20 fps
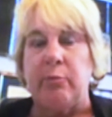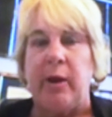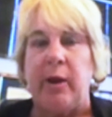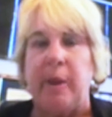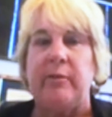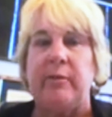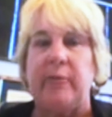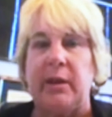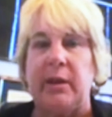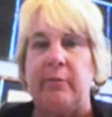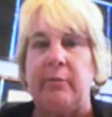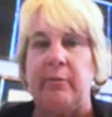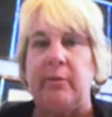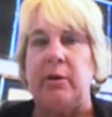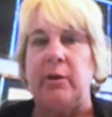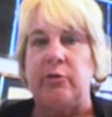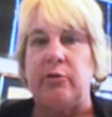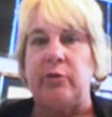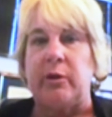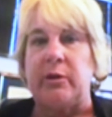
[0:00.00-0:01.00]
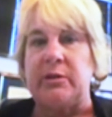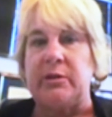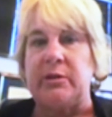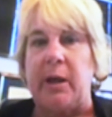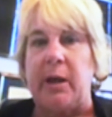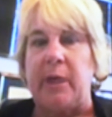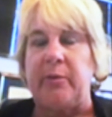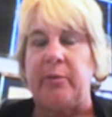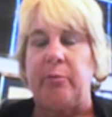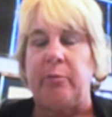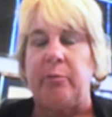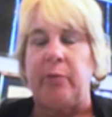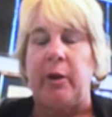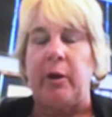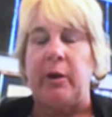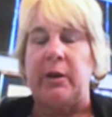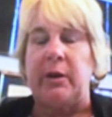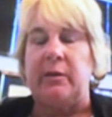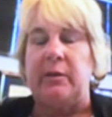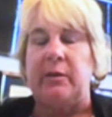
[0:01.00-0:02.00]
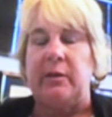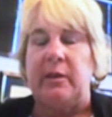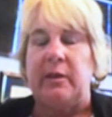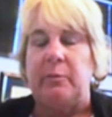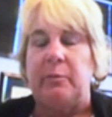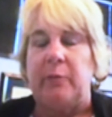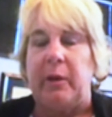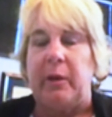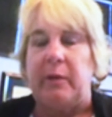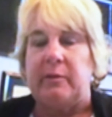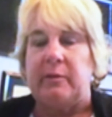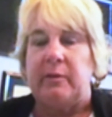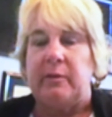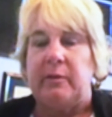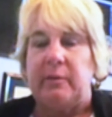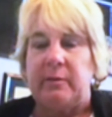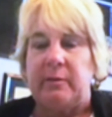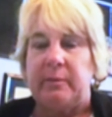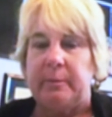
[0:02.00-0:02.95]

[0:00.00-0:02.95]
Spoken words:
privately run truck stops brought into these places.